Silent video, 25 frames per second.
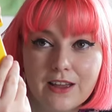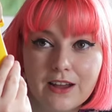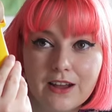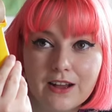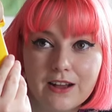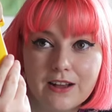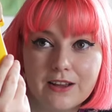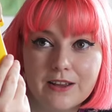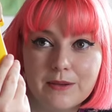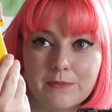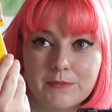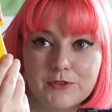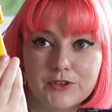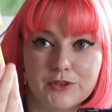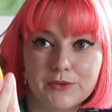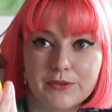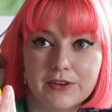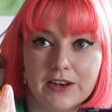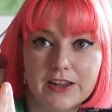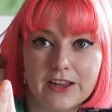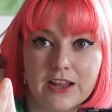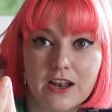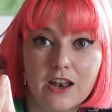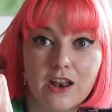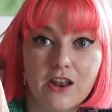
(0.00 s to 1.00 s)
I'm doing
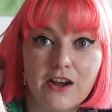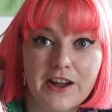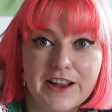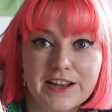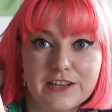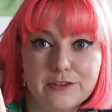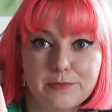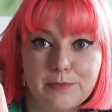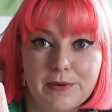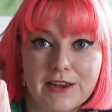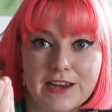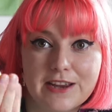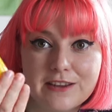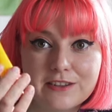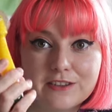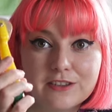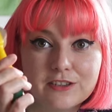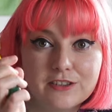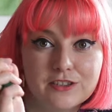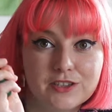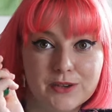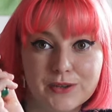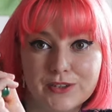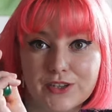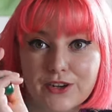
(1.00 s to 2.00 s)
like a lined piece,
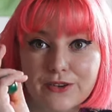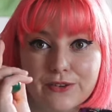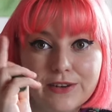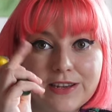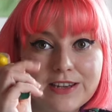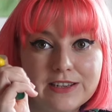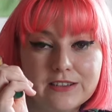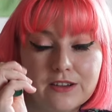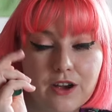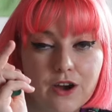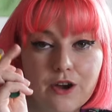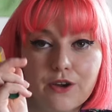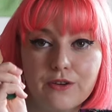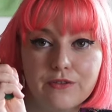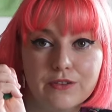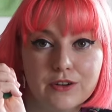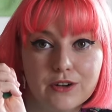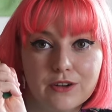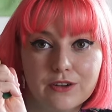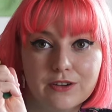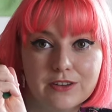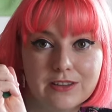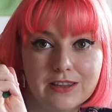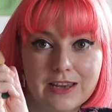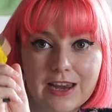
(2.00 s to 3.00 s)
so I don't need to
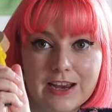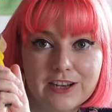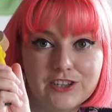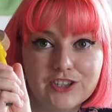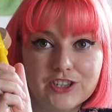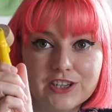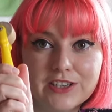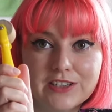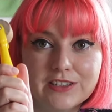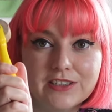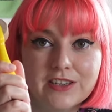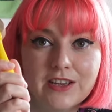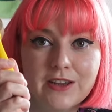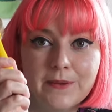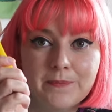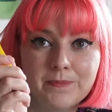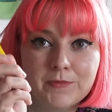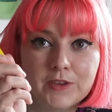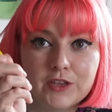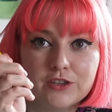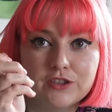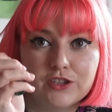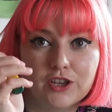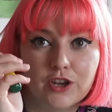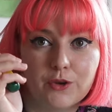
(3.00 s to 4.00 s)
overlock the edges.
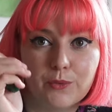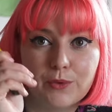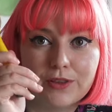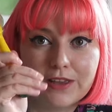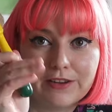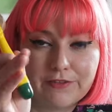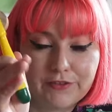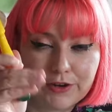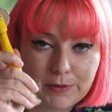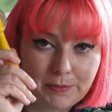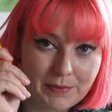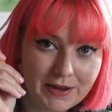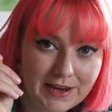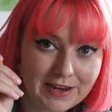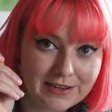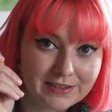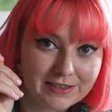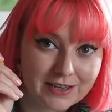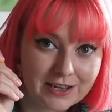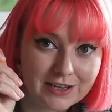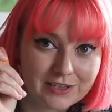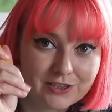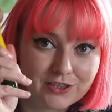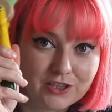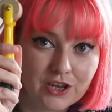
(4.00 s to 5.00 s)
So with every piece
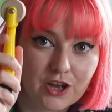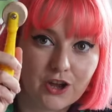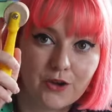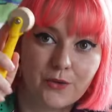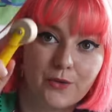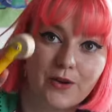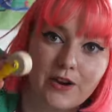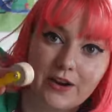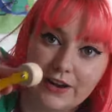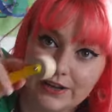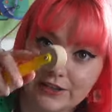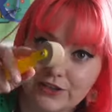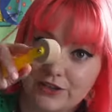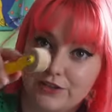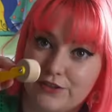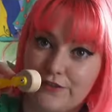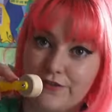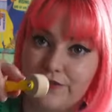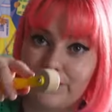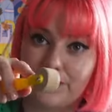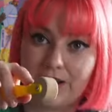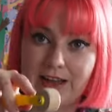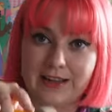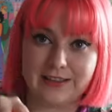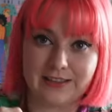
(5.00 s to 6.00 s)
that I sew, I just
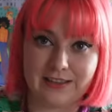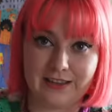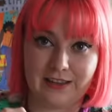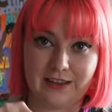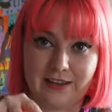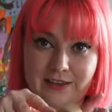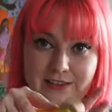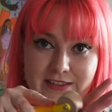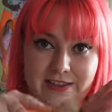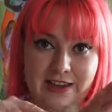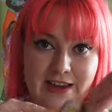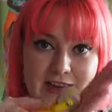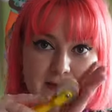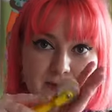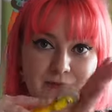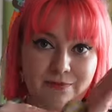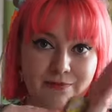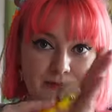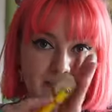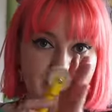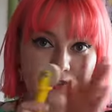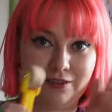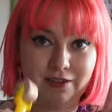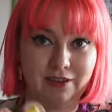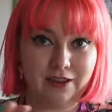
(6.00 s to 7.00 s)
flatten the seam
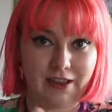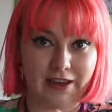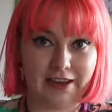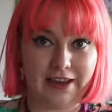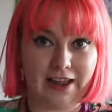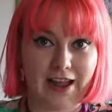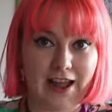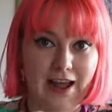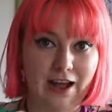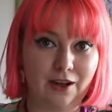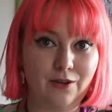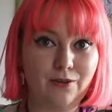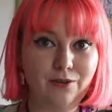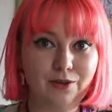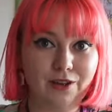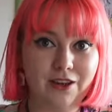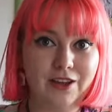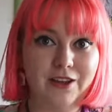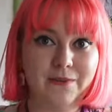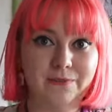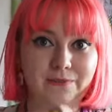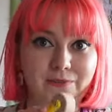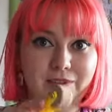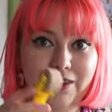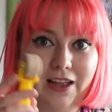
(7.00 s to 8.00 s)
like out,
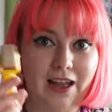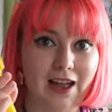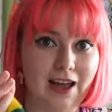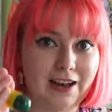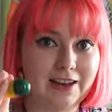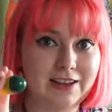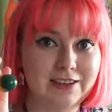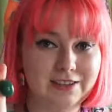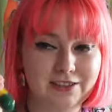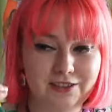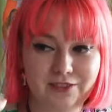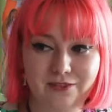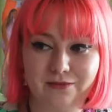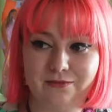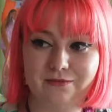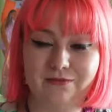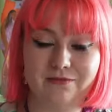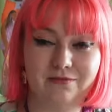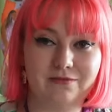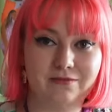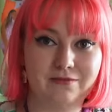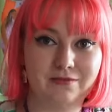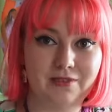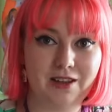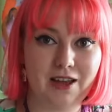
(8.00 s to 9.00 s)
and it's
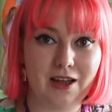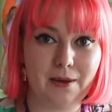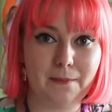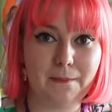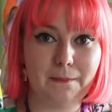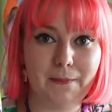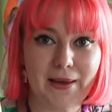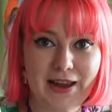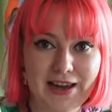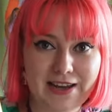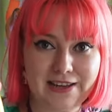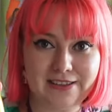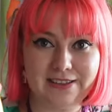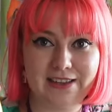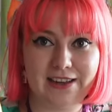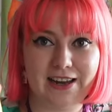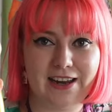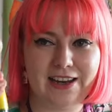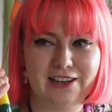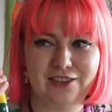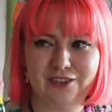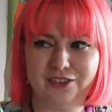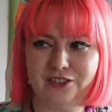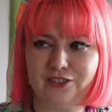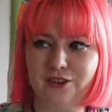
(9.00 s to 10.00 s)
amazing,
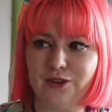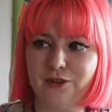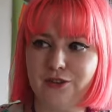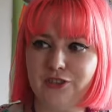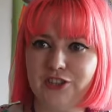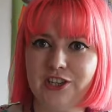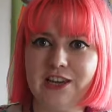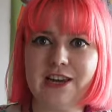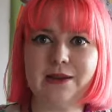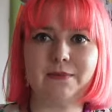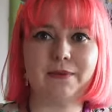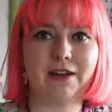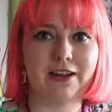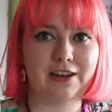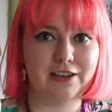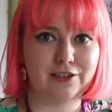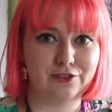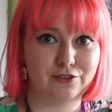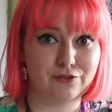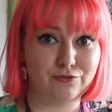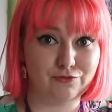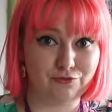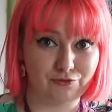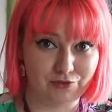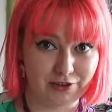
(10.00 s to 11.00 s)
and it's so cheap, and
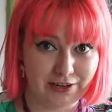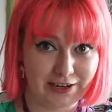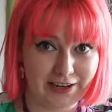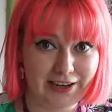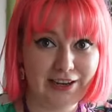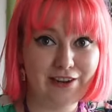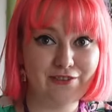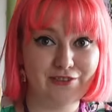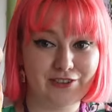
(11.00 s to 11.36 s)
it's really,